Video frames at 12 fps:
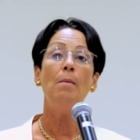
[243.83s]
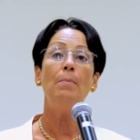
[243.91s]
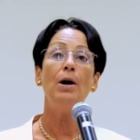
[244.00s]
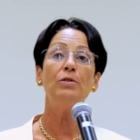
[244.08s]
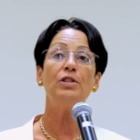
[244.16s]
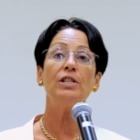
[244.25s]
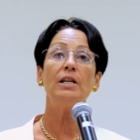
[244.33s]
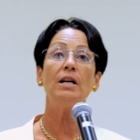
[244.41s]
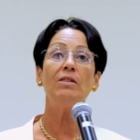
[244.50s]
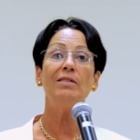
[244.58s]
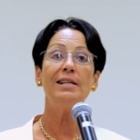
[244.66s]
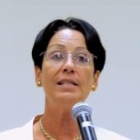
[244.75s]

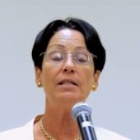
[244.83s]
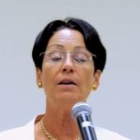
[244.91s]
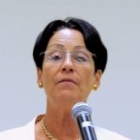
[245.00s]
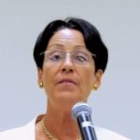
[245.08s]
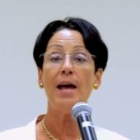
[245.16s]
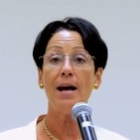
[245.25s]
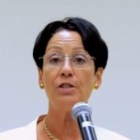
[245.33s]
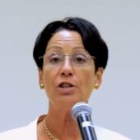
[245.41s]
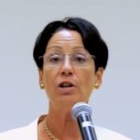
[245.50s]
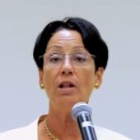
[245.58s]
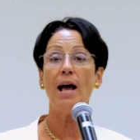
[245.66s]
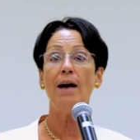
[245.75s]
posting lists of
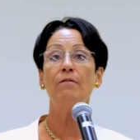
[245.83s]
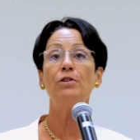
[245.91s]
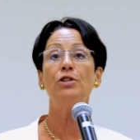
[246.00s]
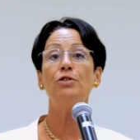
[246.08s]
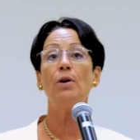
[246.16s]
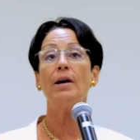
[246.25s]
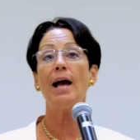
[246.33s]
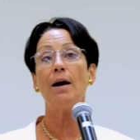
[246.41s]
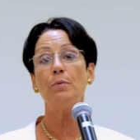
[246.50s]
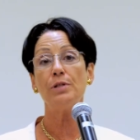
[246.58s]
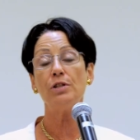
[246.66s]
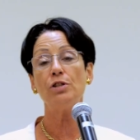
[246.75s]
national average drug
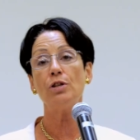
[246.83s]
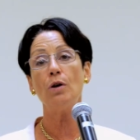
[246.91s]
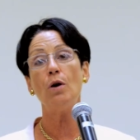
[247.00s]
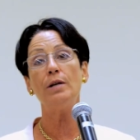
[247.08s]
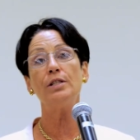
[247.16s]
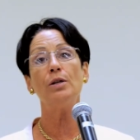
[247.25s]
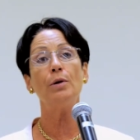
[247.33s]
acquisition costs.